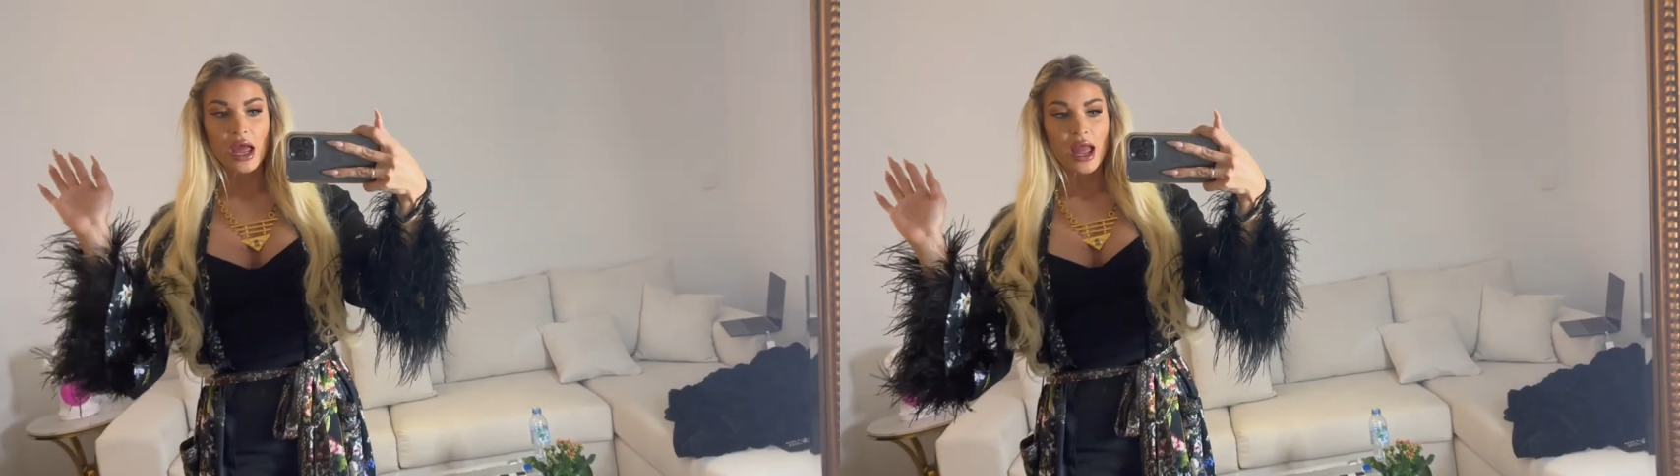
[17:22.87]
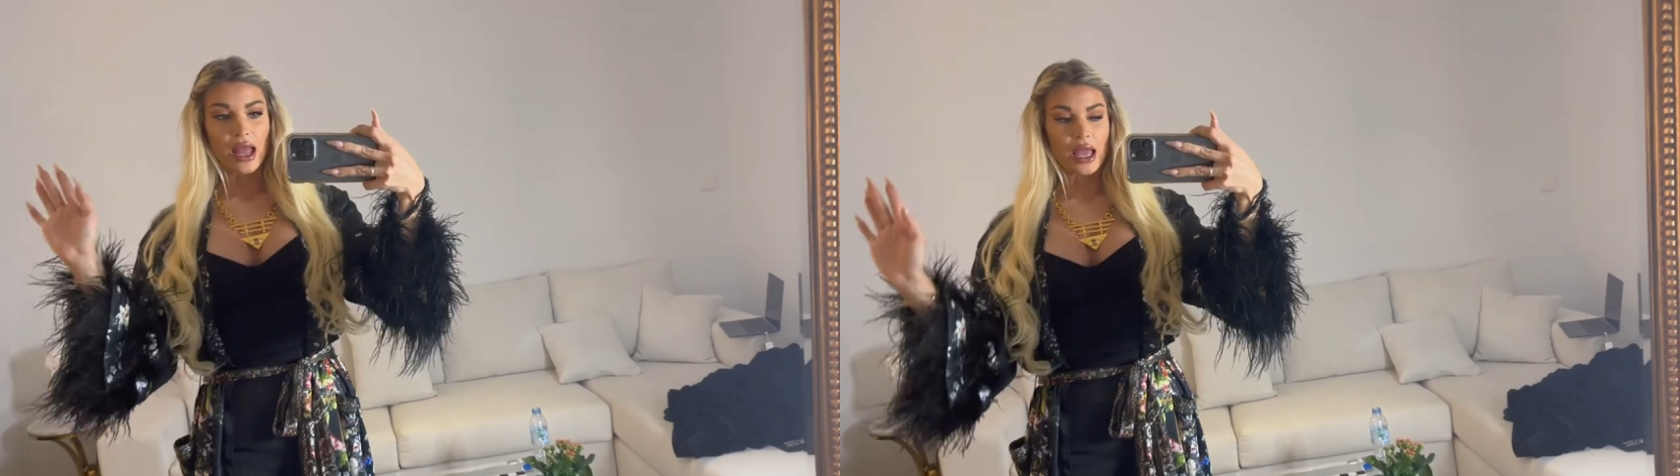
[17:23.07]

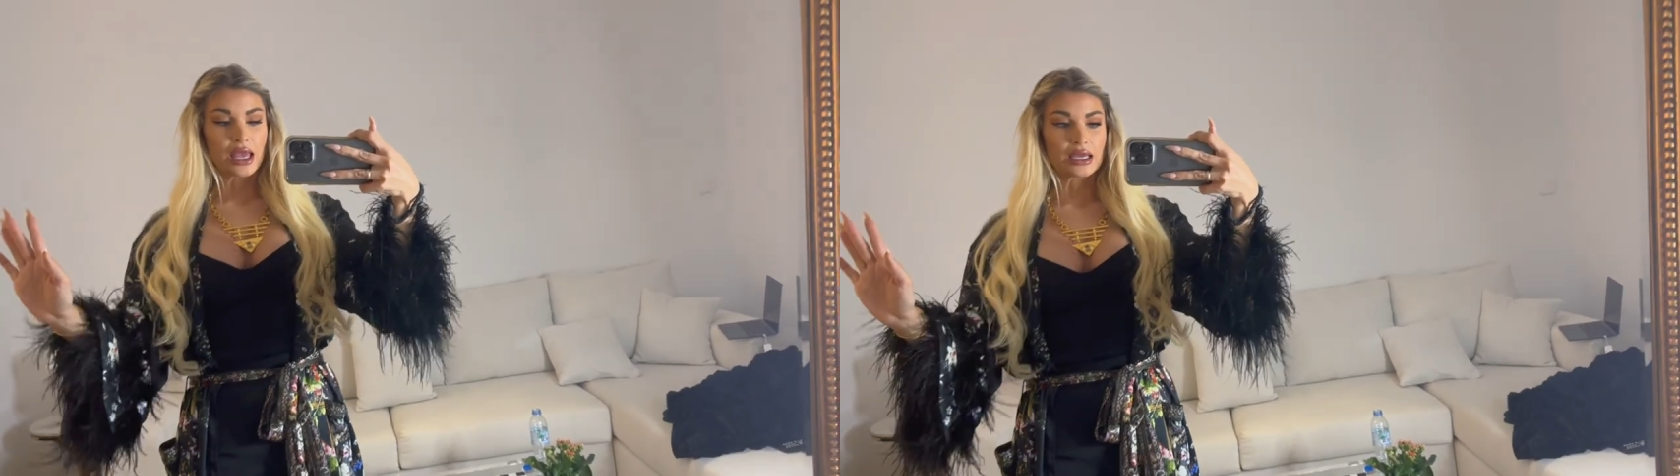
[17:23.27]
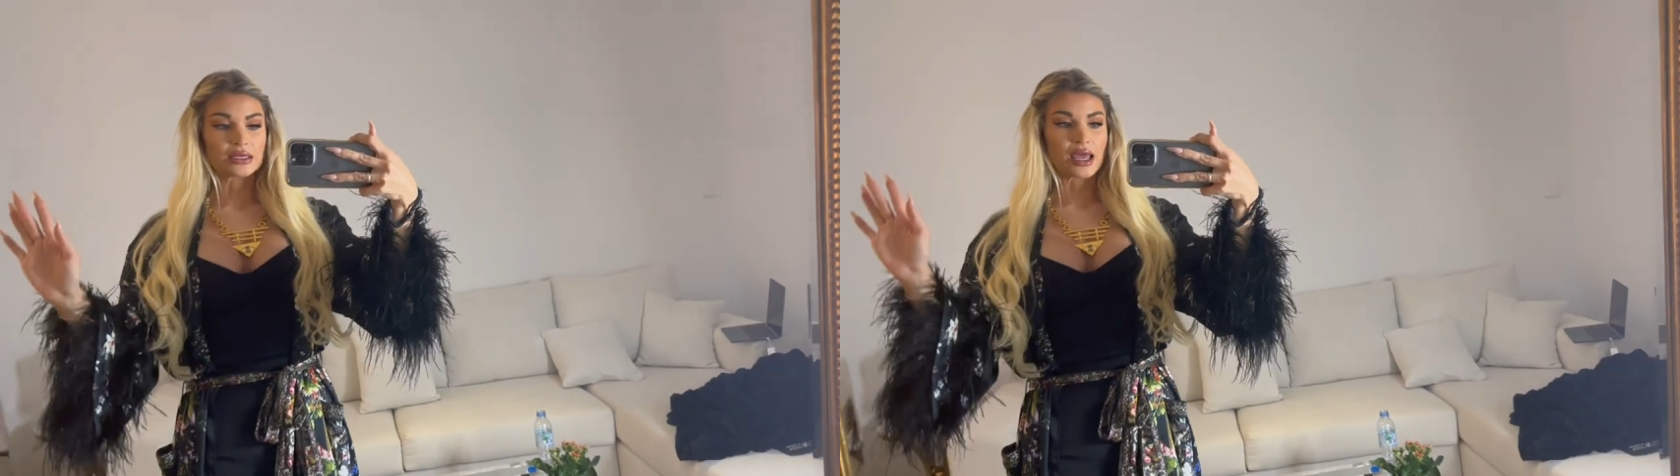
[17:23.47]

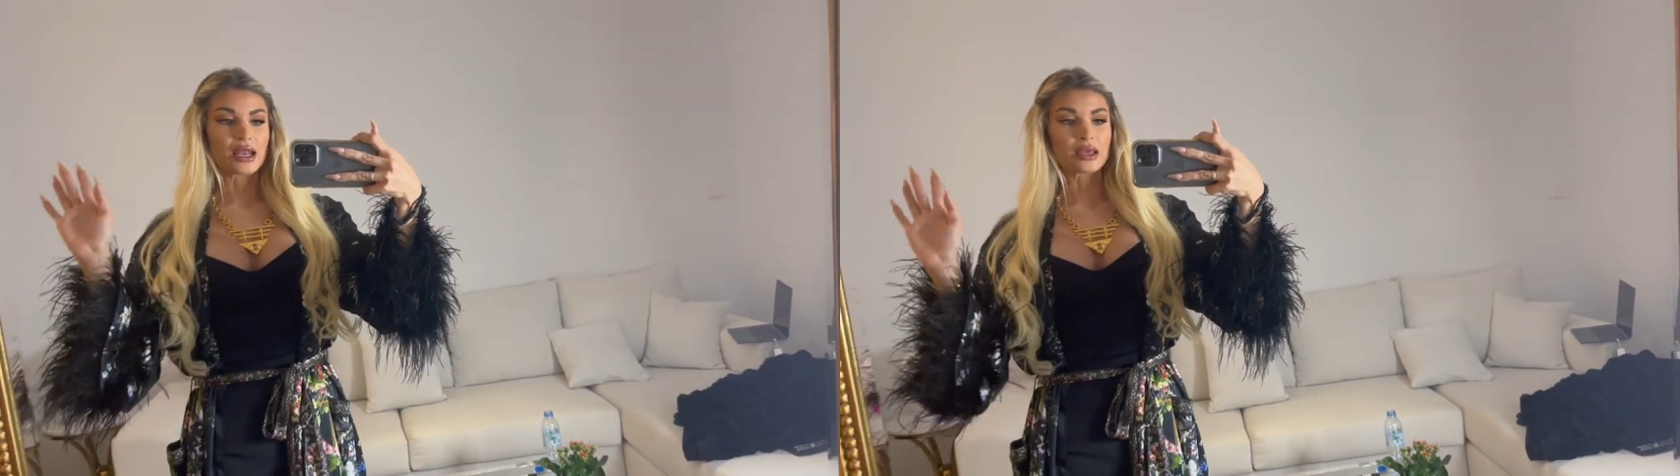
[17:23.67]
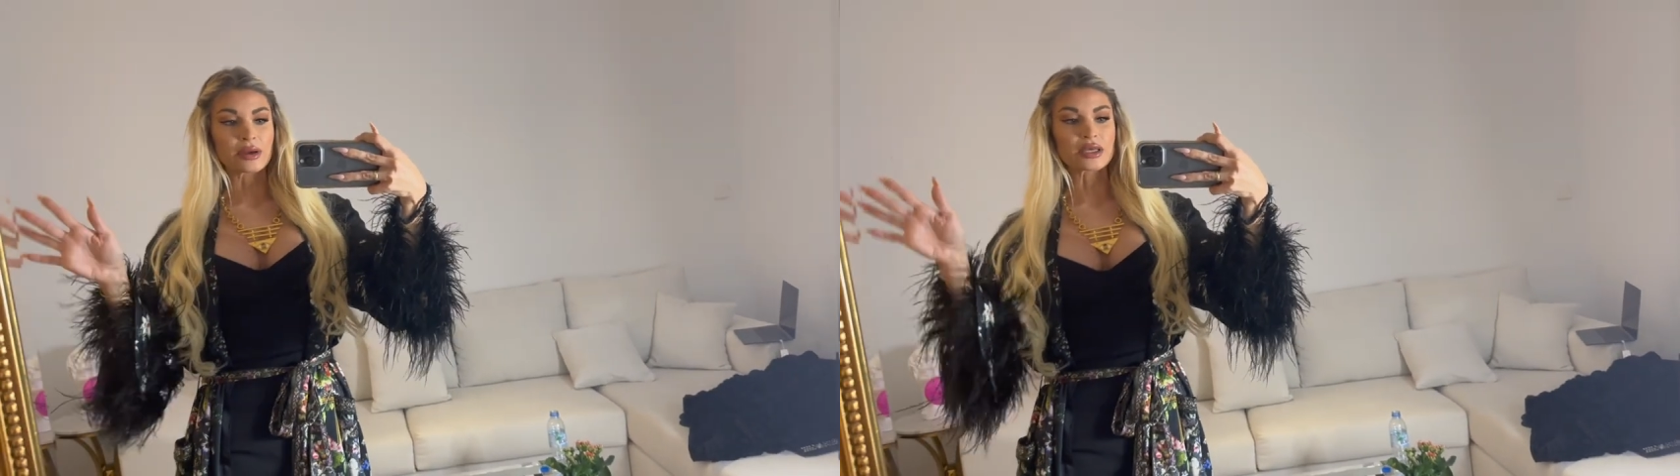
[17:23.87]
And
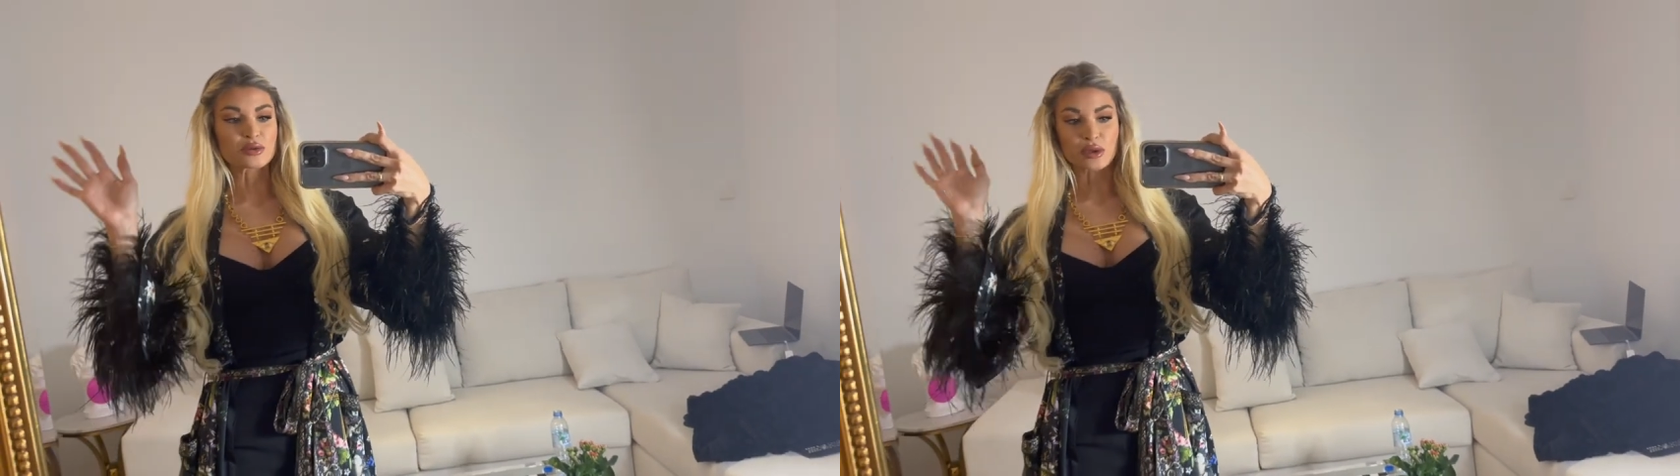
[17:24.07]
anyways,